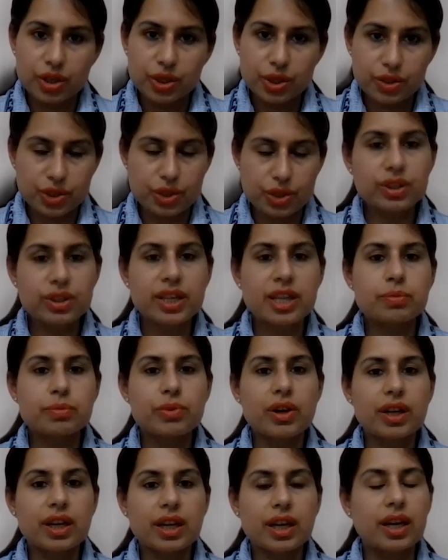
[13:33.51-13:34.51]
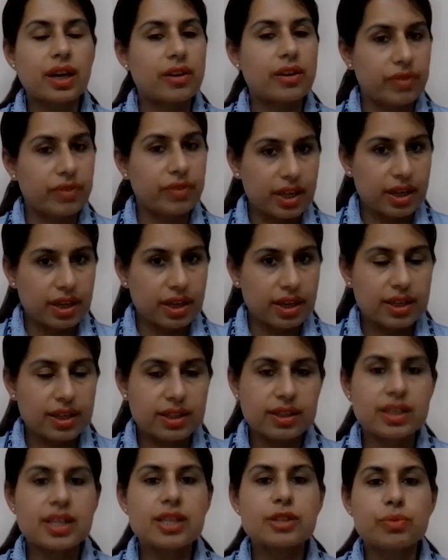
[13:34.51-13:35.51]
Should this
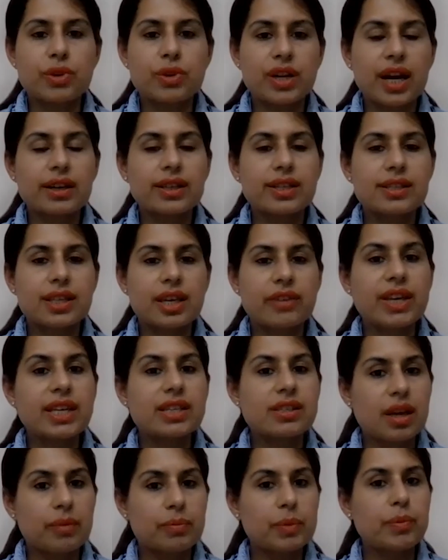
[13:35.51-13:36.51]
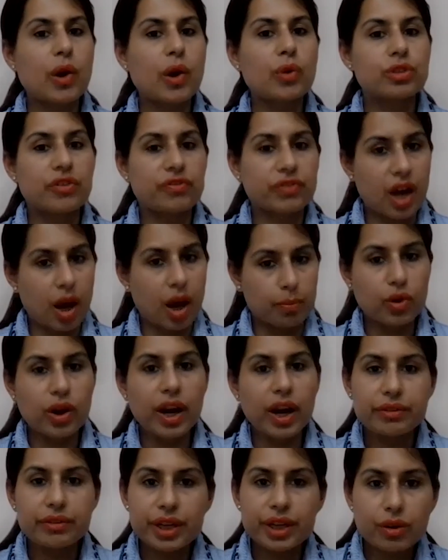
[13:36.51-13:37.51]
product is giving some amount of
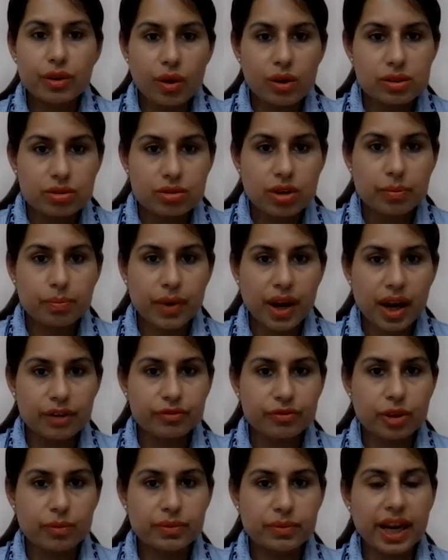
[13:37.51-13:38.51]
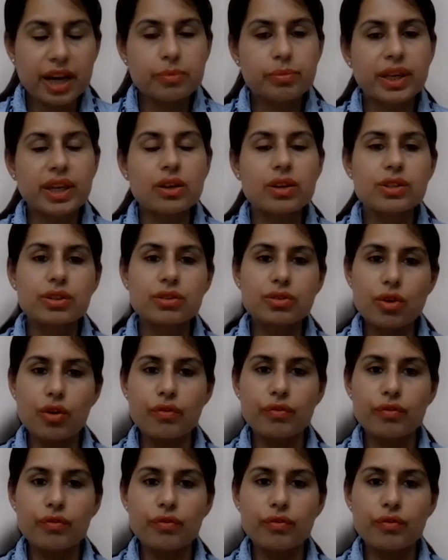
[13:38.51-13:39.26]
carbohydrate also apart from that, because